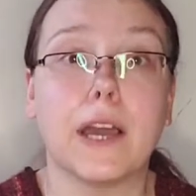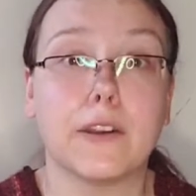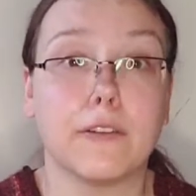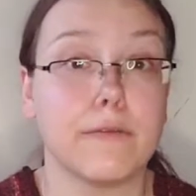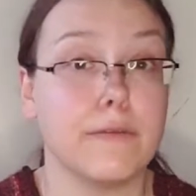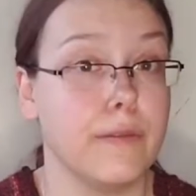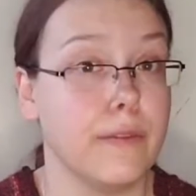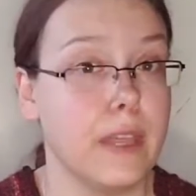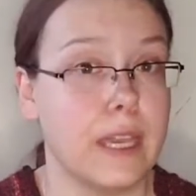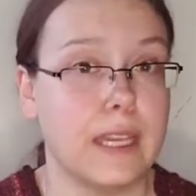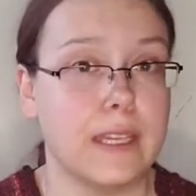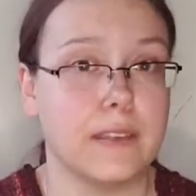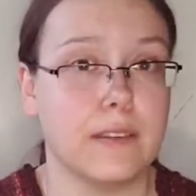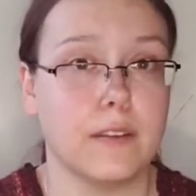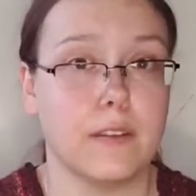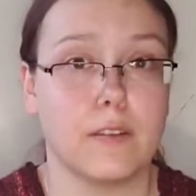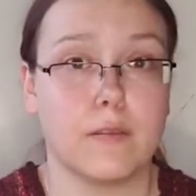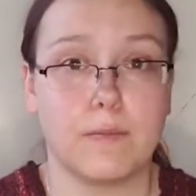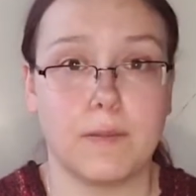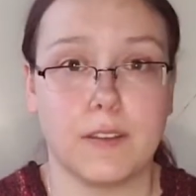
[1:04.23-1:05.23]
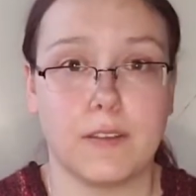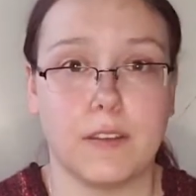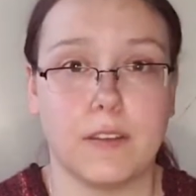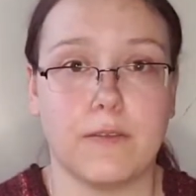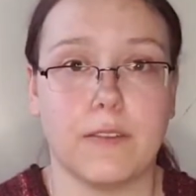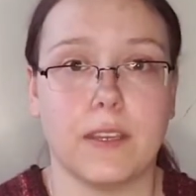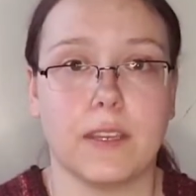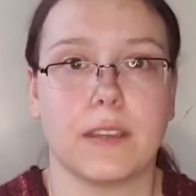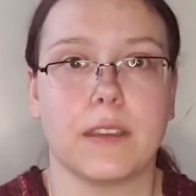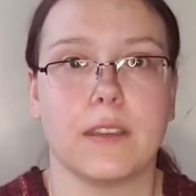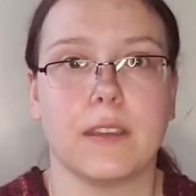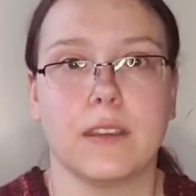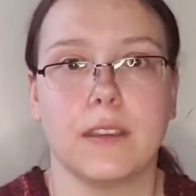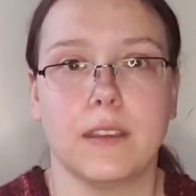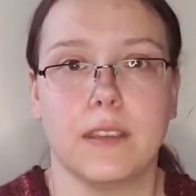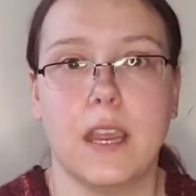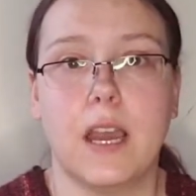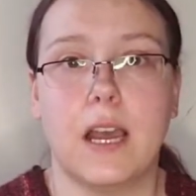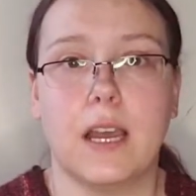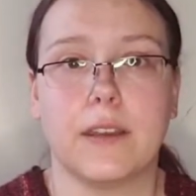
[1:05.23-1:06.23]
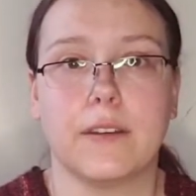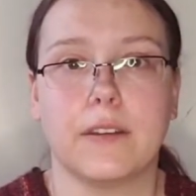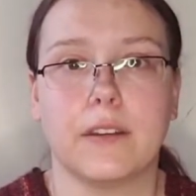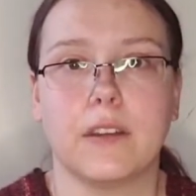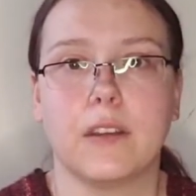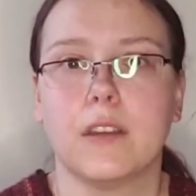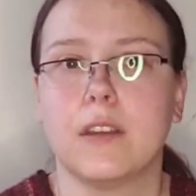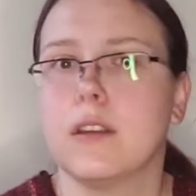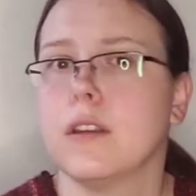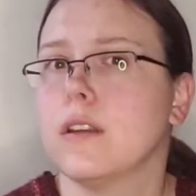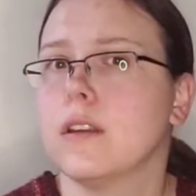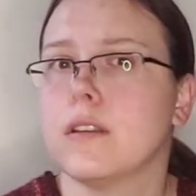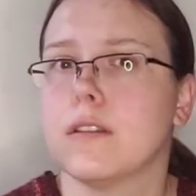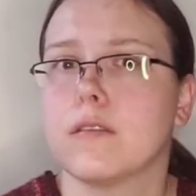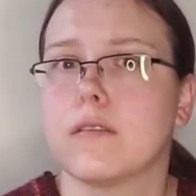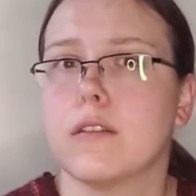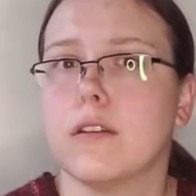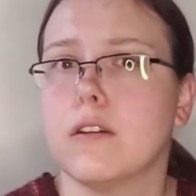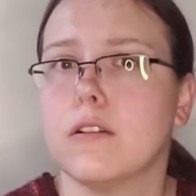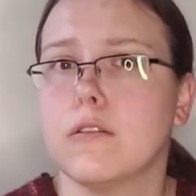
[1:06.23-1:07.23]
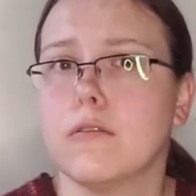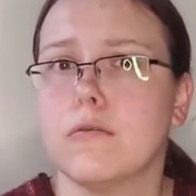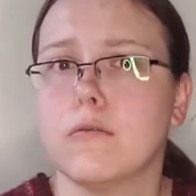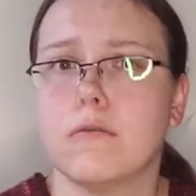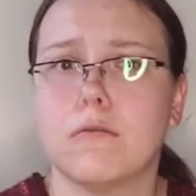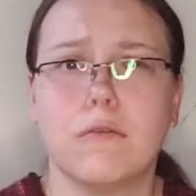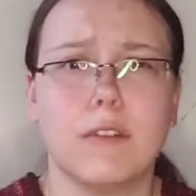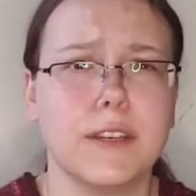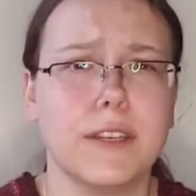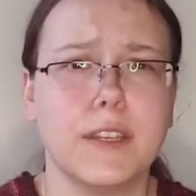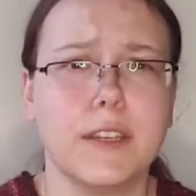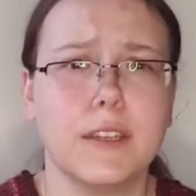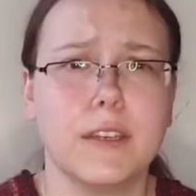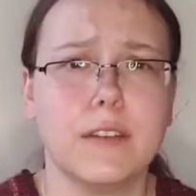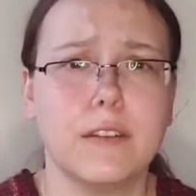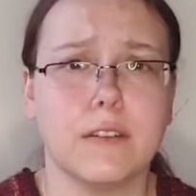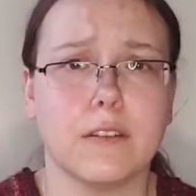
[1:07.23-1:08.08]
of that specific yarn. So what do?